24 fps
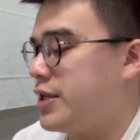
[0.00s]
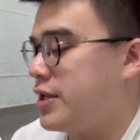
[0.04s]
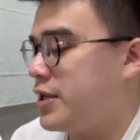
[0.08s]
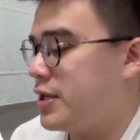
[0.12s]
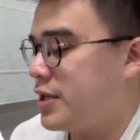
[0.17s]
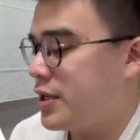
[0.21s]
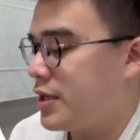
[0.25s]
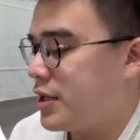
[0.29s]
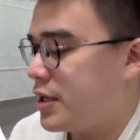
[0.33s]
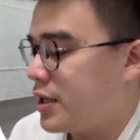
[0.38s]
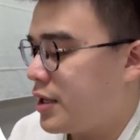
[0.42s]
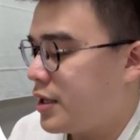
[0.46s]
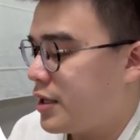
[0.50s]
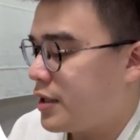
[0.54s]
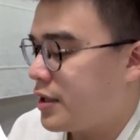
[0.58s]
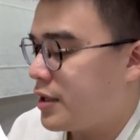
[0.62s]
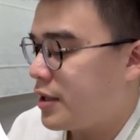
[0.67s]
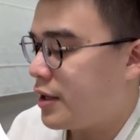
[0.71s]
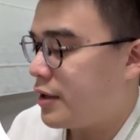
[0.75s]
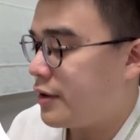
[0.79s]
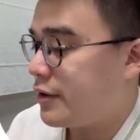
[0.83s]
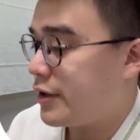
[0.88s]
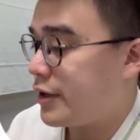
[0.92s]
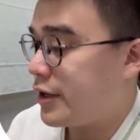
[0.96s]

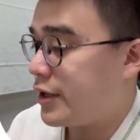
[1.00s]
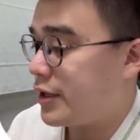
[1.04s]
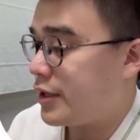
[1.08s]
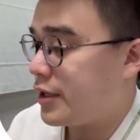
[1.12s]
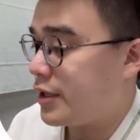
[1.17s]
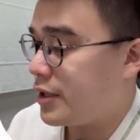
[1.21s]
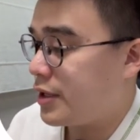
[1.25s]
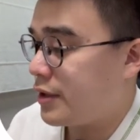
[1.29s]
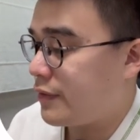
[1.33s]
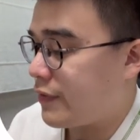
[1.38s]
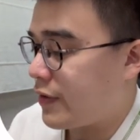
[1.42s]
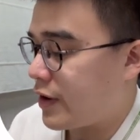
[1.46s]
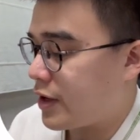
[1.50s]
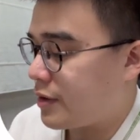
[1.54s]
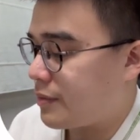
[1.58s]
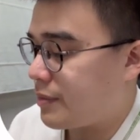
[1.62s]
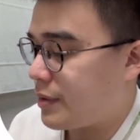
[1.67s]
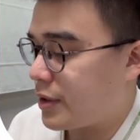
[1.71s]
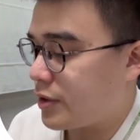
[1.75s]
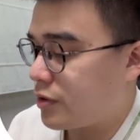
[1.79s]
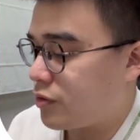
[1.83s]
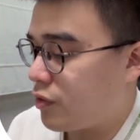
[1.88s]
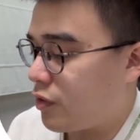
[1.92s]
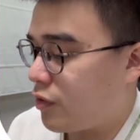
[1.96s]
180 divided
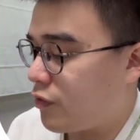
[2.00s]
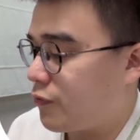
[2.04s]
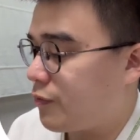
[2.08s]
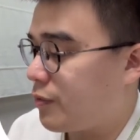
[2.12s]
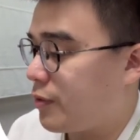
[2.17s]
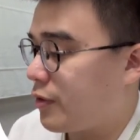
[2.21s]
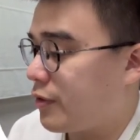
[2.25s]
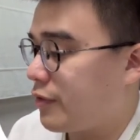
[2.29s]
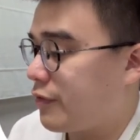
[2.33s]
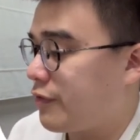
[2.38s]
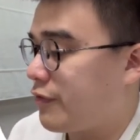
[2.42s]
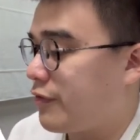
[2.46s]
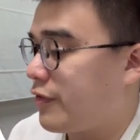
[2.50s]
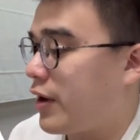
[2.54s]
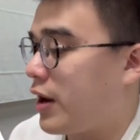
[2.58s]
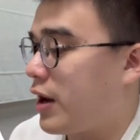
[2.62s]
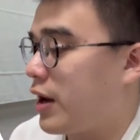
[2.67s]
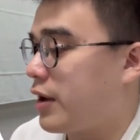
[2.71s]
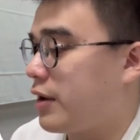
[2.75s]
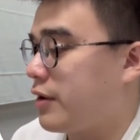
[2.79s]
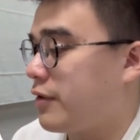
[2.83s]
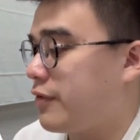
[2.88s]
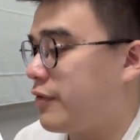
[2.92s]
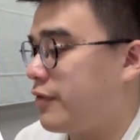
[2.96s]
by
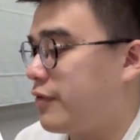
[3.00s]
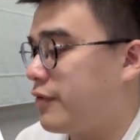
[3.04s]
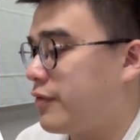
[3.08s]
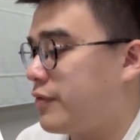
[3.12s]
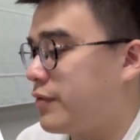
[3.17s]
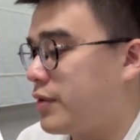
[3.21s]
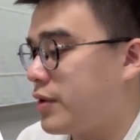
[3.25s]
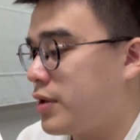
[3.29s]
12.5.